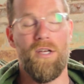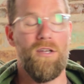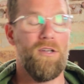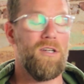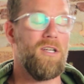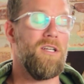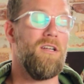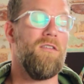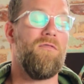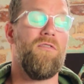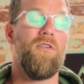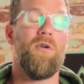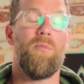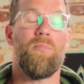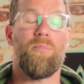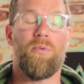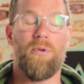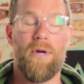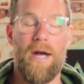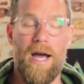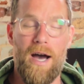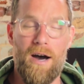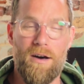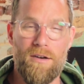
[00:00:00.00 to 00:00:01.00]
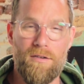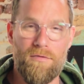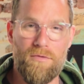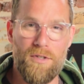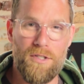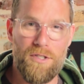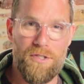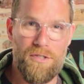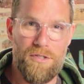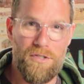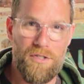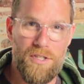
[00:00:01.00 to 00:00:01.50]
You're going to feel proud of
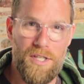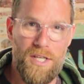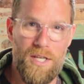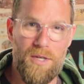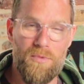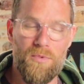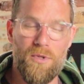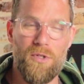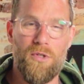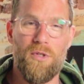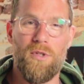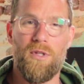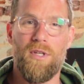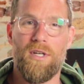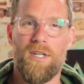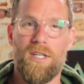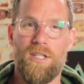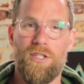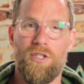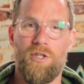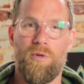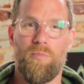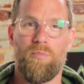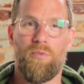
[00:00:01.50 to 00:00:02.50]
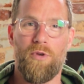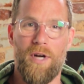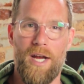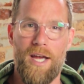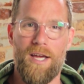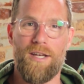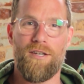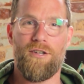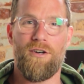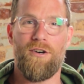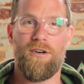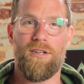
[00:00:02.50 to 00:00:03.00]
what you see when you look at your
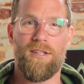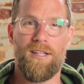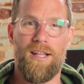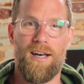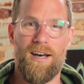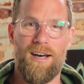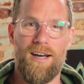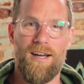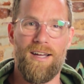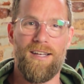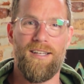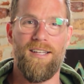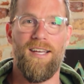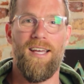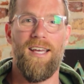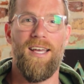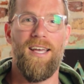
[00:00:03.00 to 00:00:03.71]
brand online.